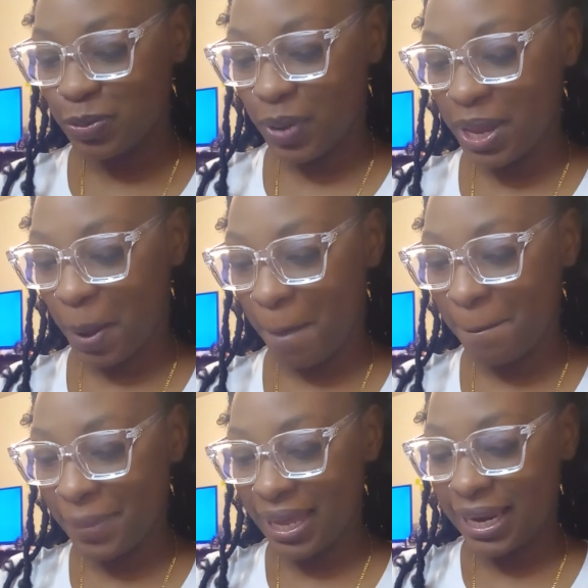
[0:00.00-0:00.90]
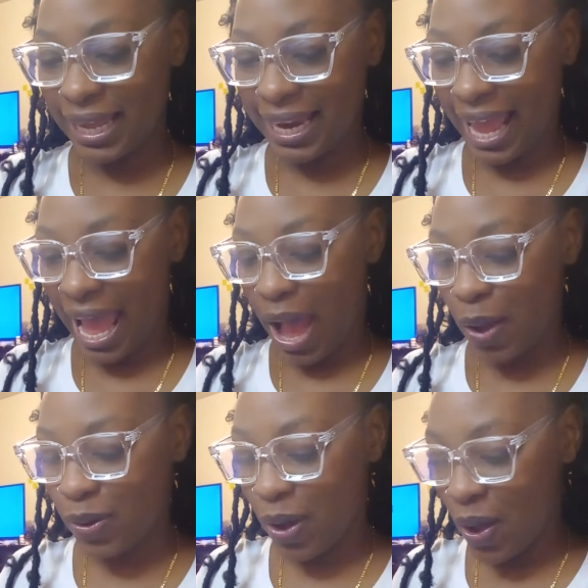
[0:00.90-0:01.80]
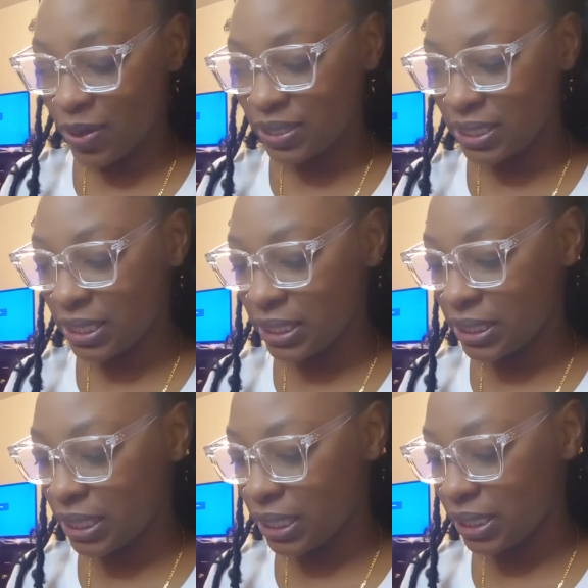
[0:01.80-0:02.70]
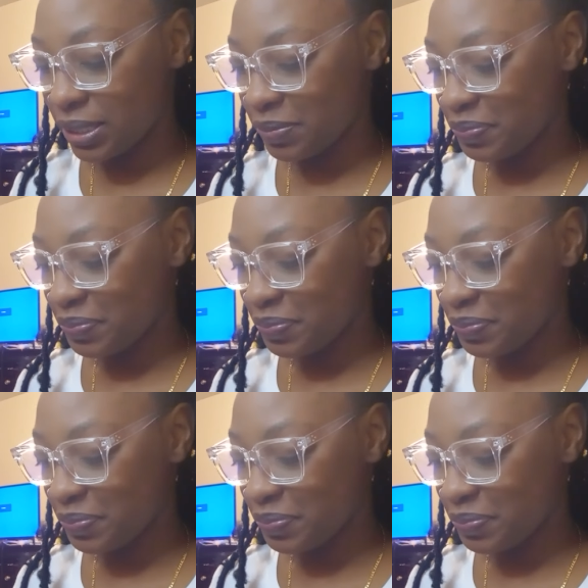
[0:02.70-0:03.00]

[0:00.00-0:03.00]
Wait a minute now. All sookie sookie.